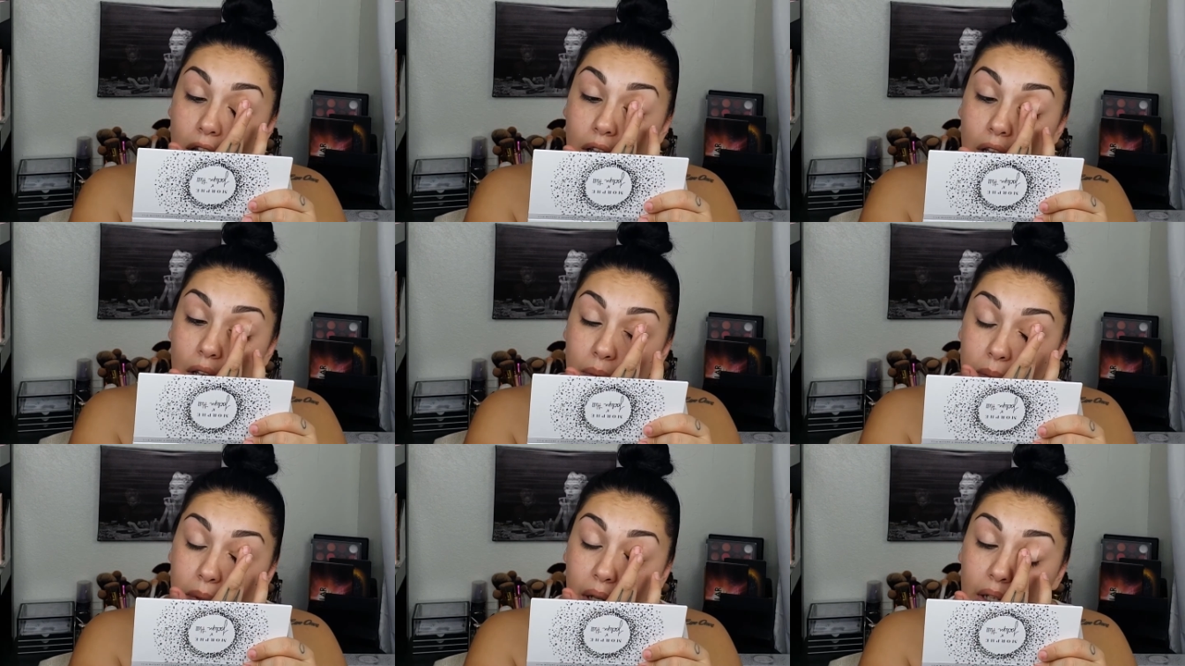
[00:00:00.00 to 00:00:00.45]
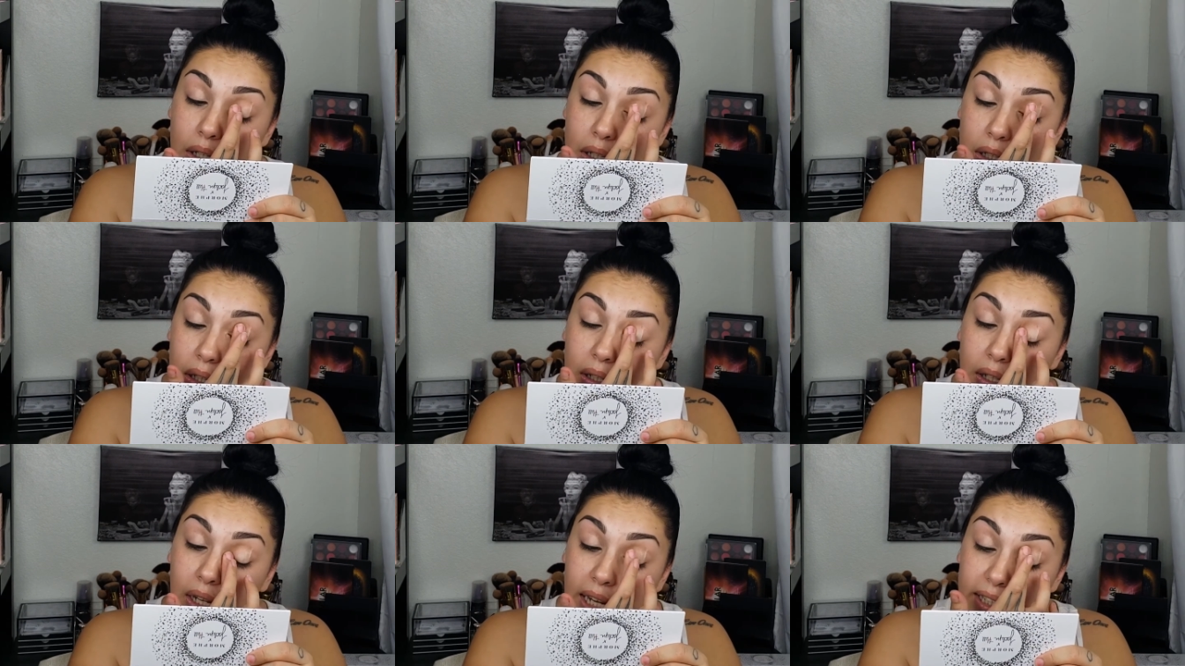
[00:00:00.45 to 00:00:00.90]
I'm not
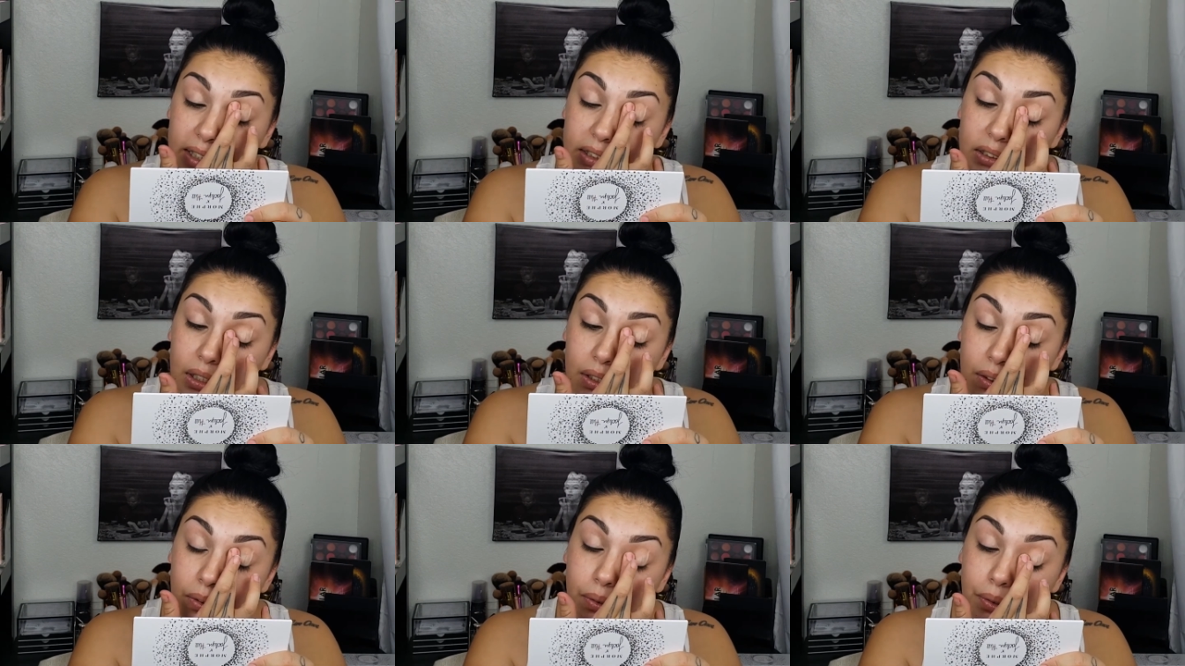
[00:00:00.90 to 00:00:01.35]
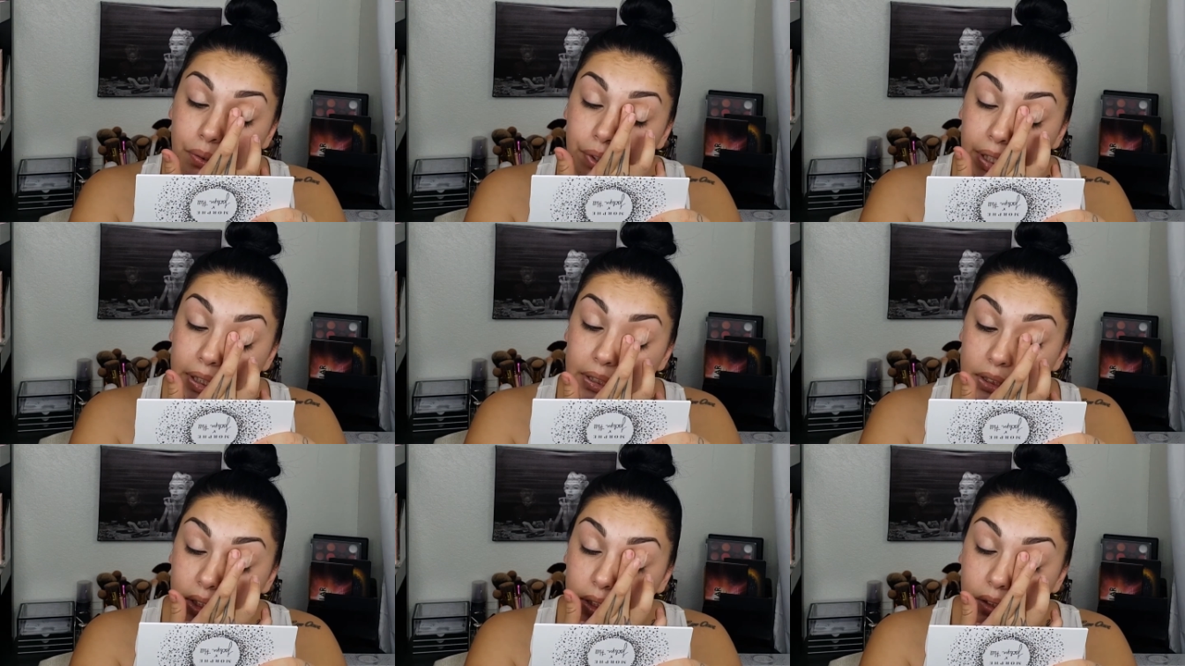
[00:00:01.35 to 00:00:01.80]
gonna lie, it's a little
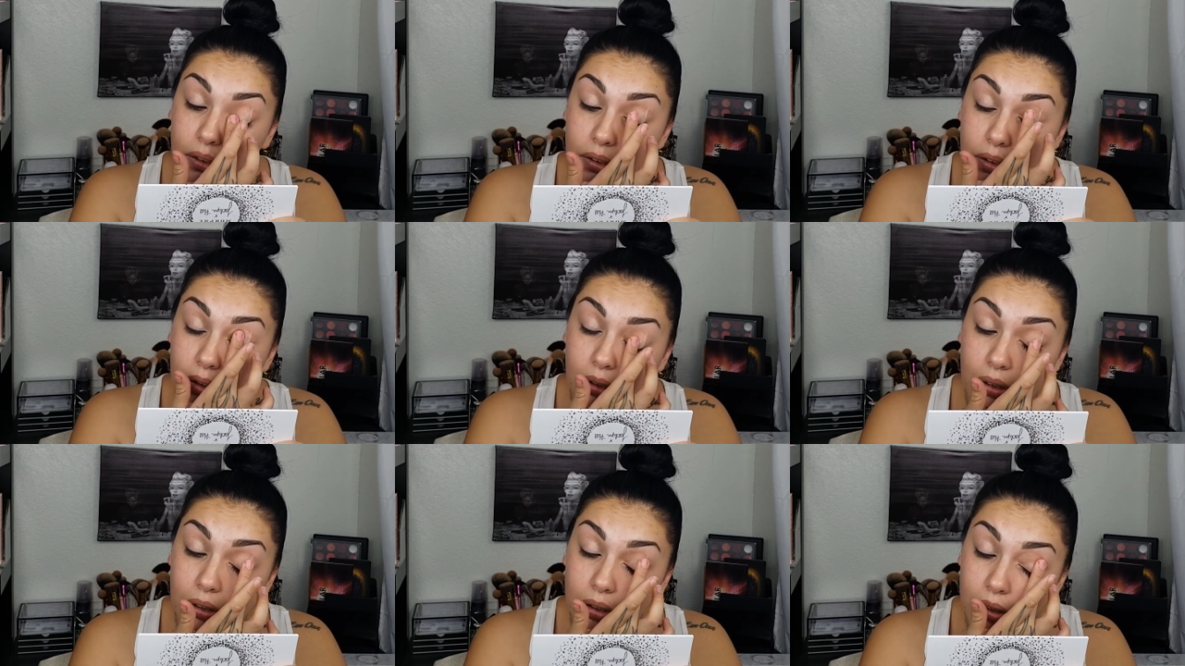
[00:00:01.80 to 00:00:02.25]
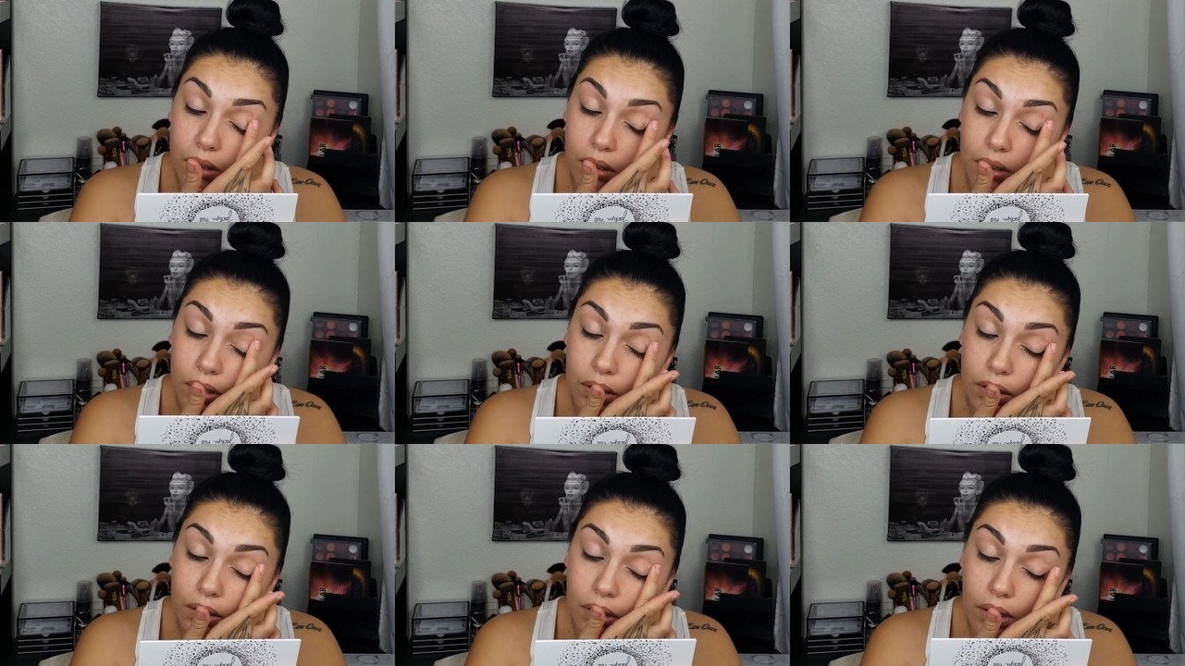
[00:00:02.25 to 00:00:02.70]
greasy.
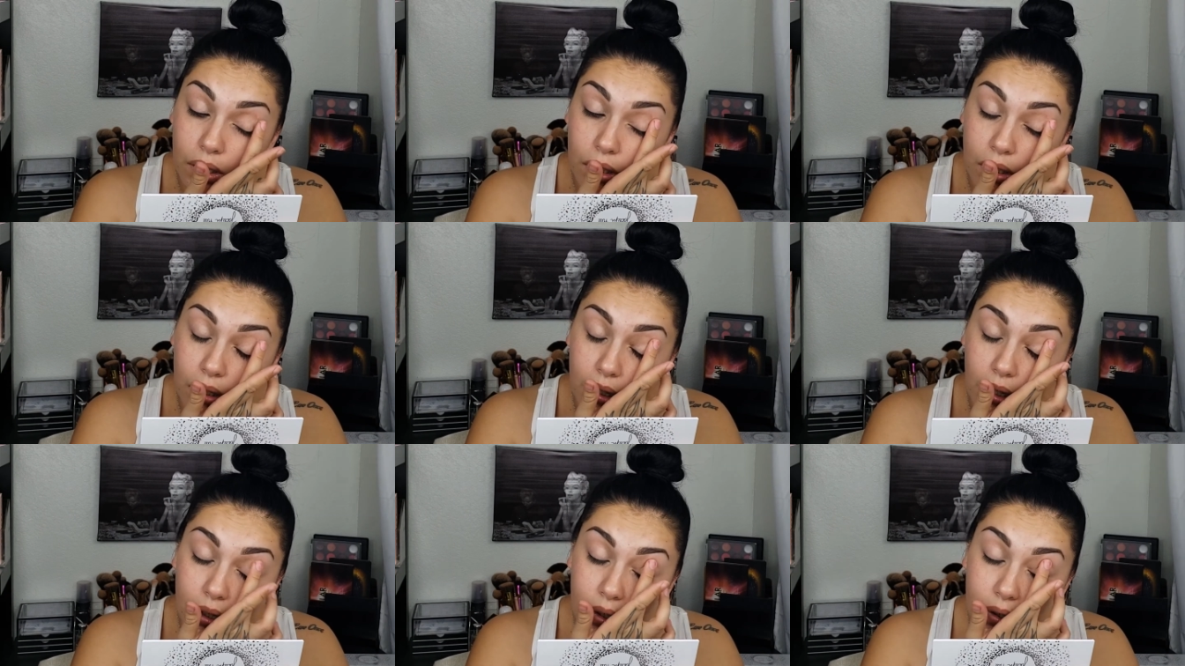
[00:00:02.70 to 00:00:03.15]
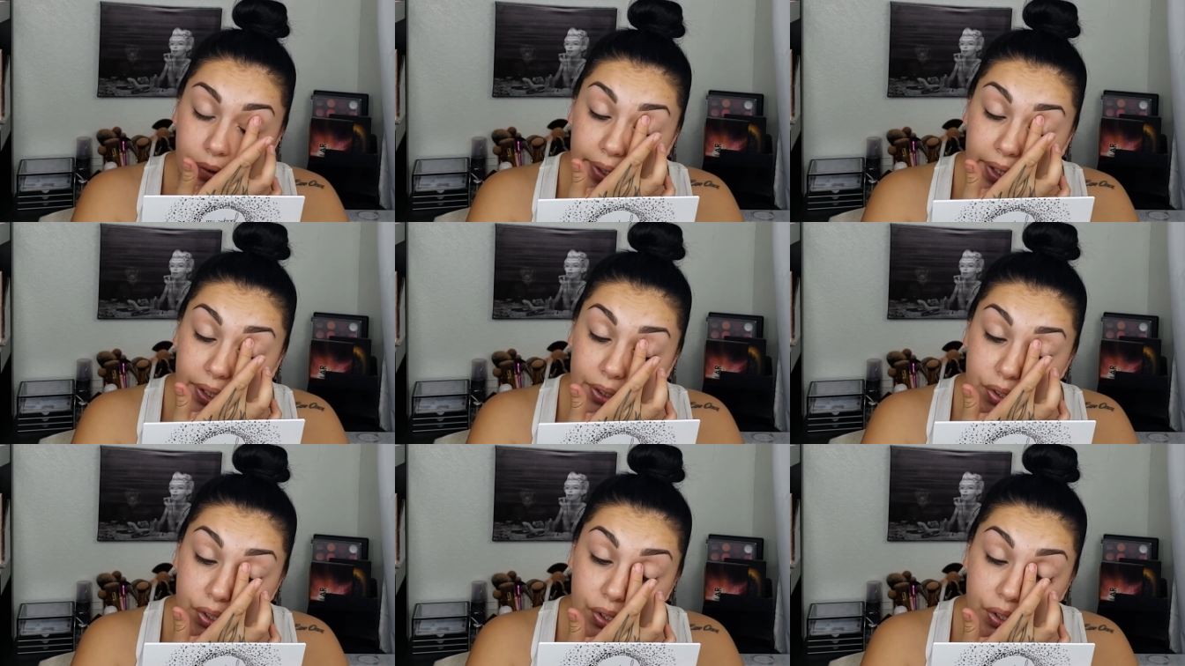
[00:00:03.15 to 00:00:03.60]

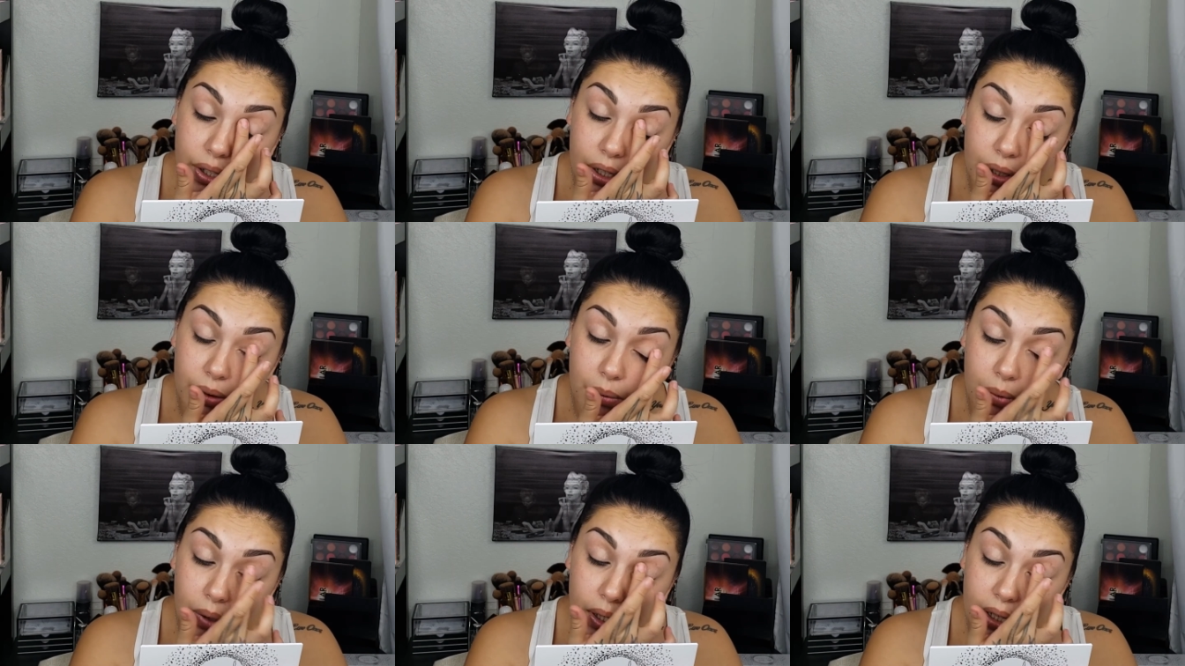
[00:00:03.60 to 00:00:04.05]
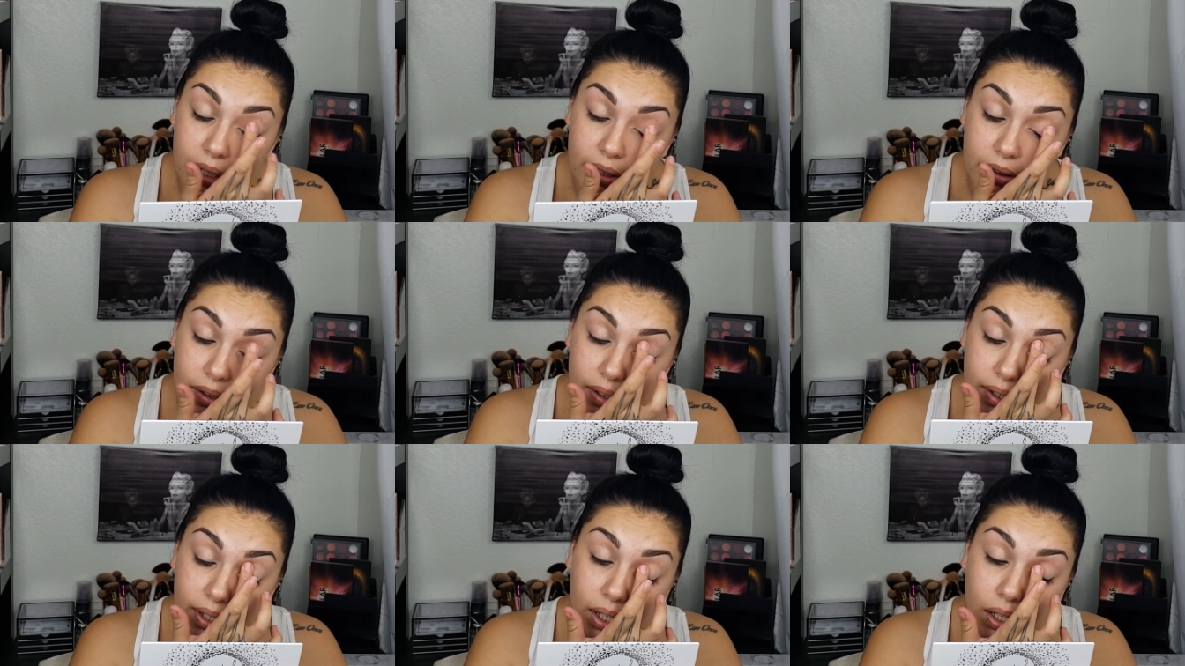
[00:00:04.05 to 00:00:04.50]
Greasier than what
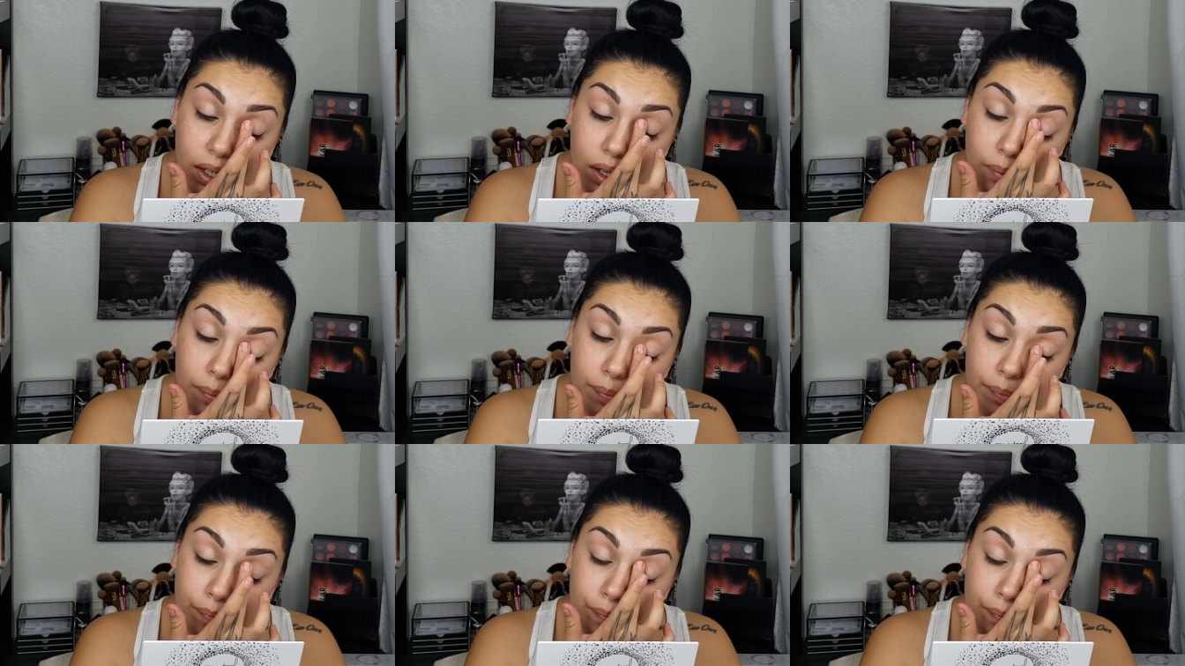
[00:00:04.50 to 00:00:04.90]
I